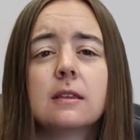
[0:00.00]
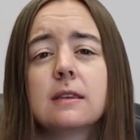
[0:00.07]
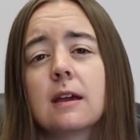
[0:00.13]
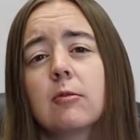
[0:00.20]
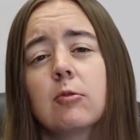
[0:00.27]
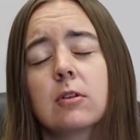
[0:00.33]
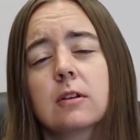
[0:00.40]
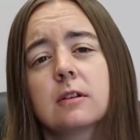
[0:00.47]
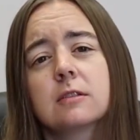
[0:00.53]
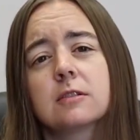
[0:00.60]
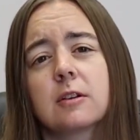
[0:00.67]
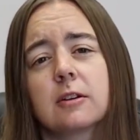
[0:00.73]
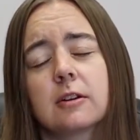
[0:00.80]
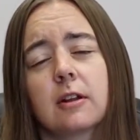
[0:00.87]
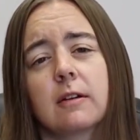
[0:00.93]
Now we're going to
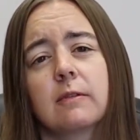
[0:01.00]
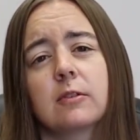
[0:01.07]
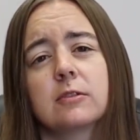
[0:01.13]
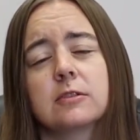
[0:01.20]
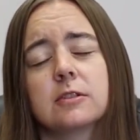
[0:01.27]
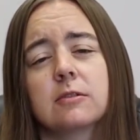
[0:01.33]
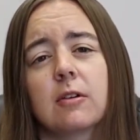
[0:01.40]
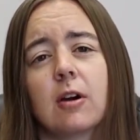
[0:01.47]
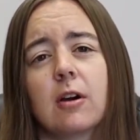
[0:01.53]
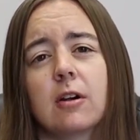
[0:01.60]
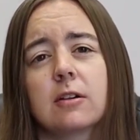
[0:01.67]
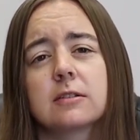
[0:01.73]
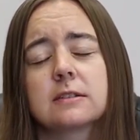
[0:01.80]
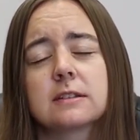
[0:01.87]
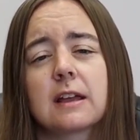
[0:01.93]
turn it over to
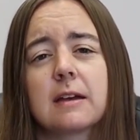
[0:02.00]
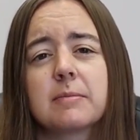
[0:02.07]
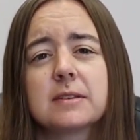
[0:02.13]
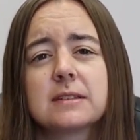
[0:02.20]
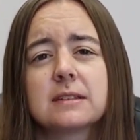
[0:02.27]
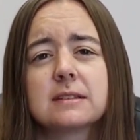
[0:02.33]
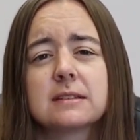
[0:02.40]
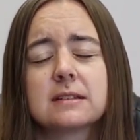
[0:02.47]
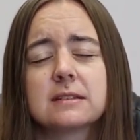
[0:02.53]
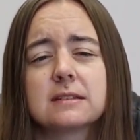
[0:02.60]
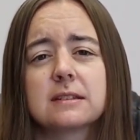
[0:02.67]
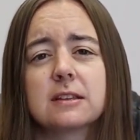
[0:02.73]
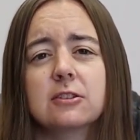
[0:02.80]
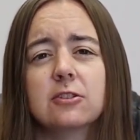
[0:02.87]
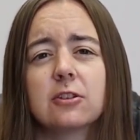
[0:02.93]
our Snap Assistant
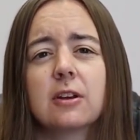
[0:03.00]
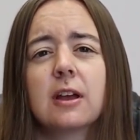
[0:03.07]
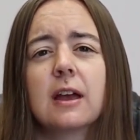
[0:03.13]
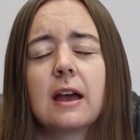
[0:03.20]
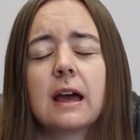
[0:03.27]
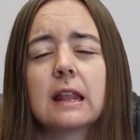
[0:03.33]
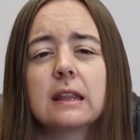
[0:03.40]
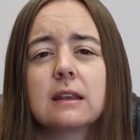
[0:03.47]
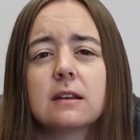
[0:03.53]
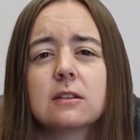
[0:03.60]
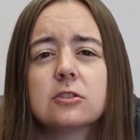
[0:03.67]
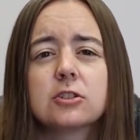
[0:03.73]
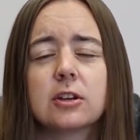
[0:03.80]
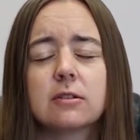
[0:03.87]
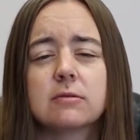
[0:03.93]
Senior, Anita
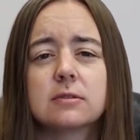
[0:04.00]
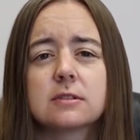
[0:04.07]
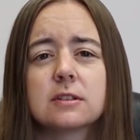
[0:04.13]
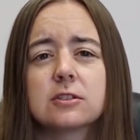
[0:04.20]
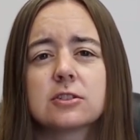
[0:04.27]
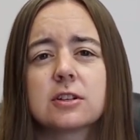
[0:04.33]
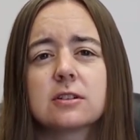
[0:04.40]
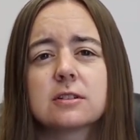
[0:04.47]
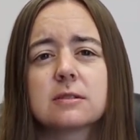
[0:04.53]
Jones, to share